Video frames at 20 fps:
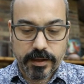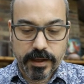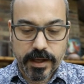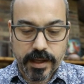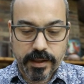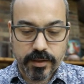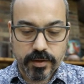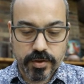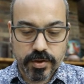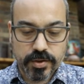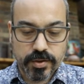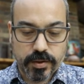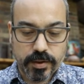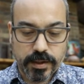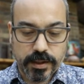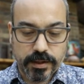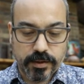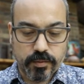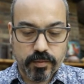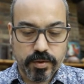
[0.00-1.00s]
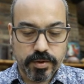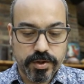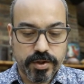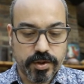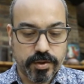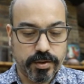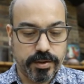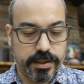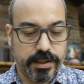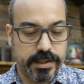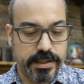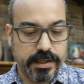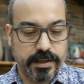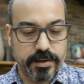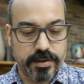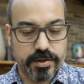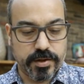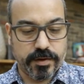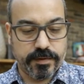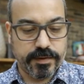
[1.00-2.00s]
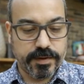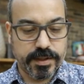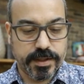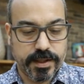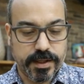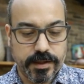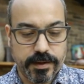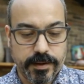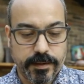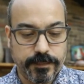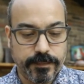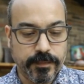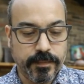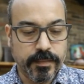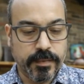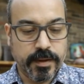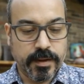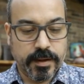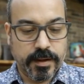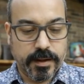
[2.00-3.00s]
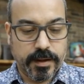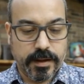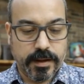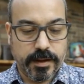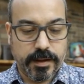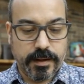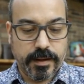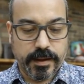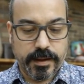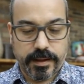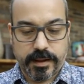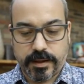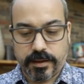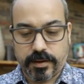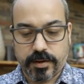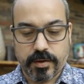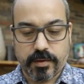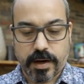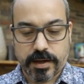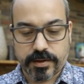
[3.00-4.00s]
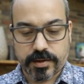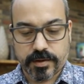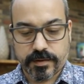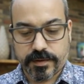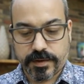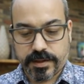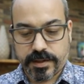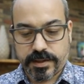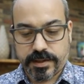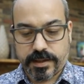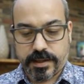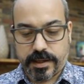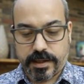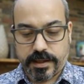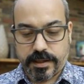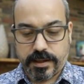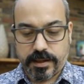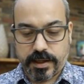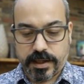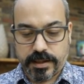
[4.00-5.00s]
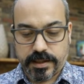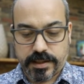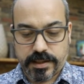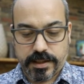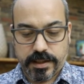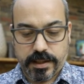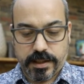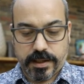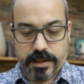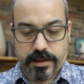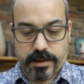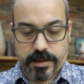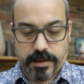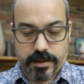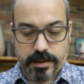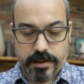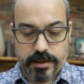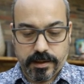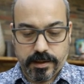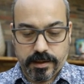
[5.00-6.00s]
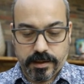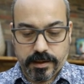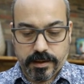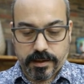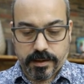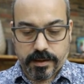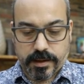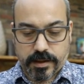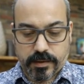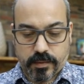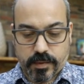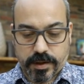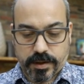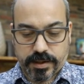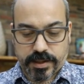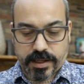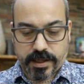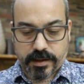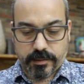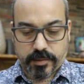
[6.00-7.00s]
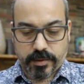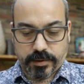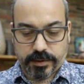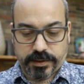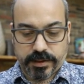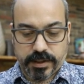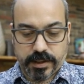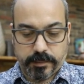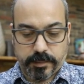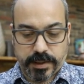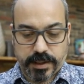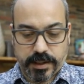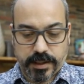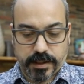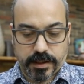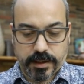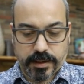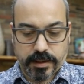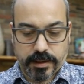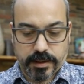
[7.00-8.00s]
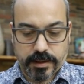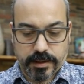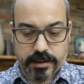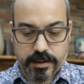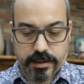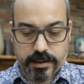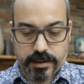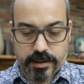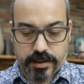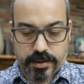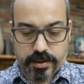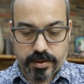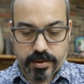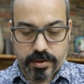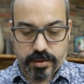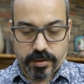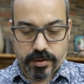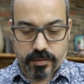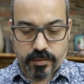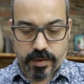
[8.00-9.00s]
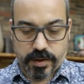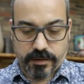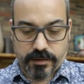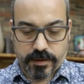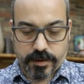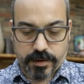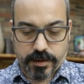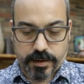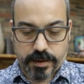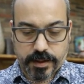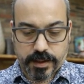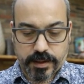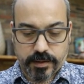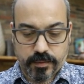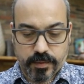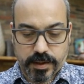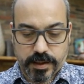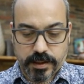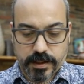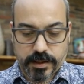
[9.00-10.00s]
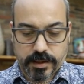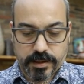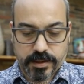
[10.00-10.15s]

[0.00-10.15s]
again, the soil and root zone is at the surface here, and then the ground surface is there. And you can see here that water table dipping to the river, and we'll